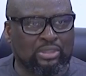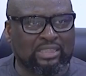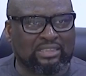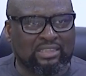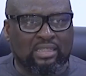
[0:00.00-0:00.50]

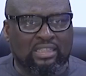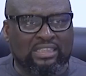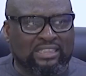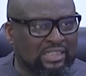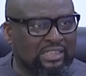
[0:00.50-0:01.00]
that the
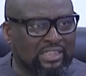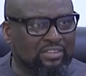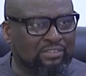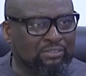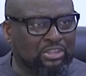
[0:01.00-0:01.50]
standard
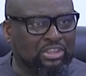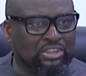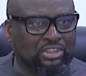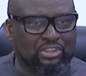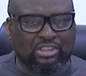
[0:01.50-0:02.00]
of
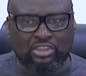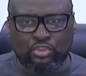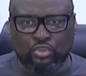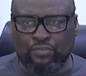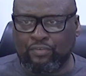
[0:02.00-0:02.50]
education is
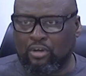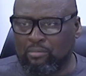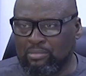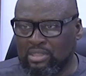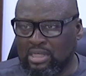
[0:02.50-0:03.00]
uniform
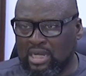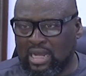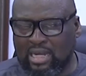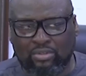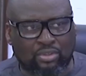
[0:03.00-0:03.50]

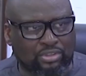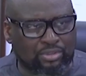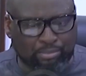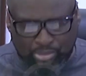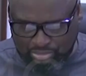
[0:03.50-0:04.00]
across the
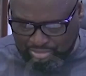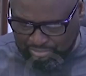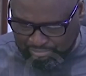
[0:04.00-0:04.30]
board.